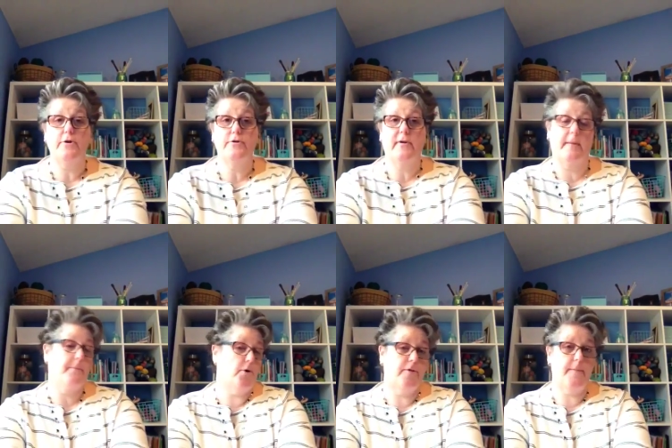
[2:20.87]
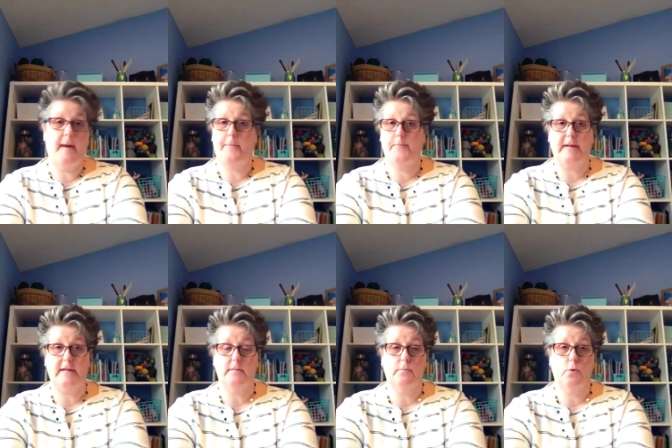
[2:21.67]
you can burn the paper
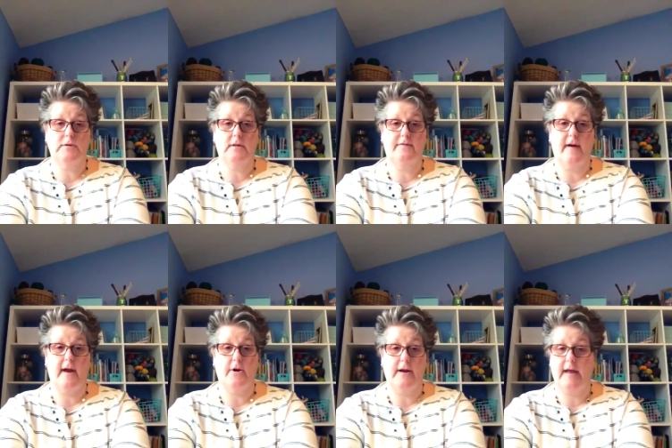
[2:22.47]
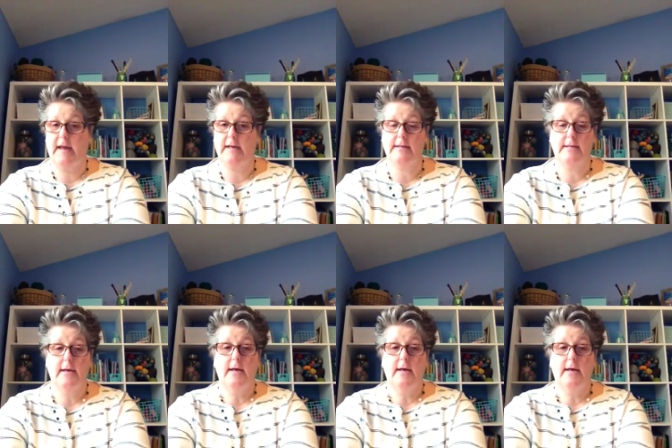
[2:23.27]
plates and bowls in the fire at night,